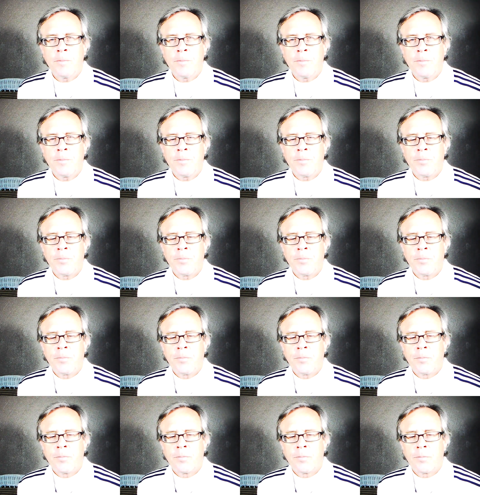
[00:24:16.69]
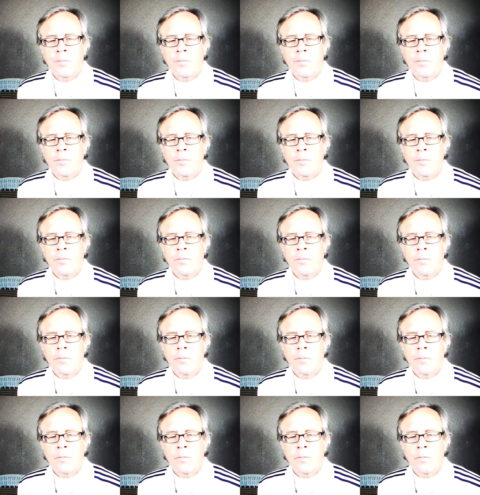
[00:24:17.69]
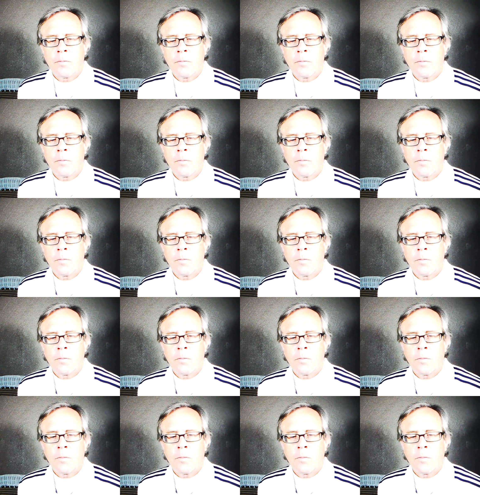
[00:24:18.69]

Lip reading: [no speech]